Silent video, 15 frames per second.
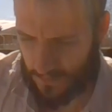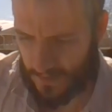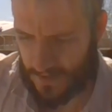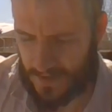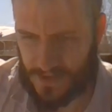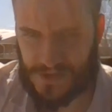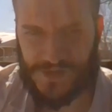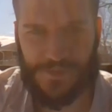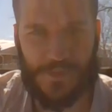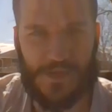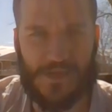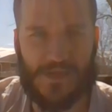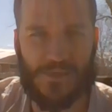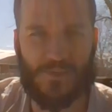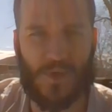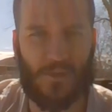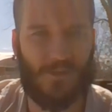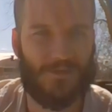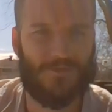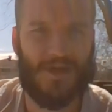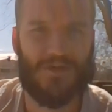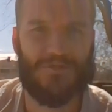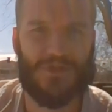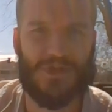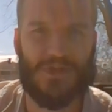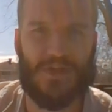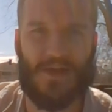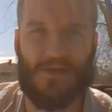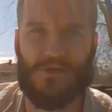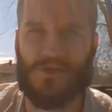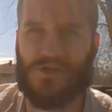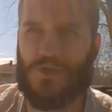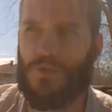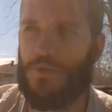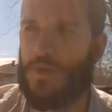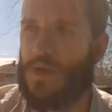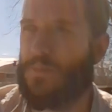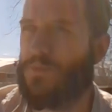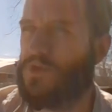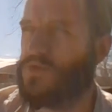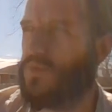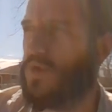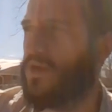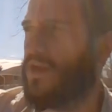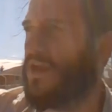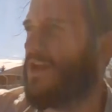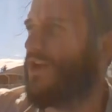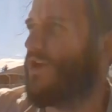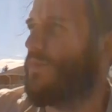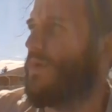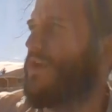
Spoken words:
high-speed, probably 5G towers going up. There's one 800